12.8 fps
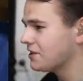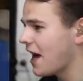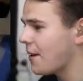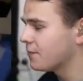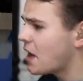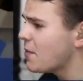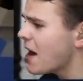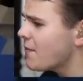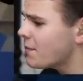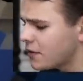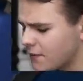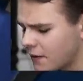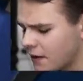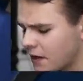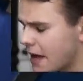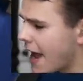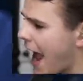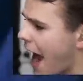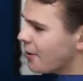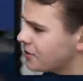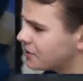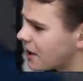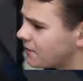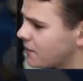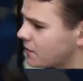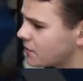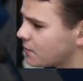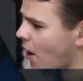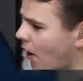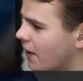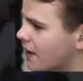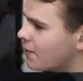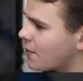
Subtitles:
Yeah, now we have a bit of a outside view as well.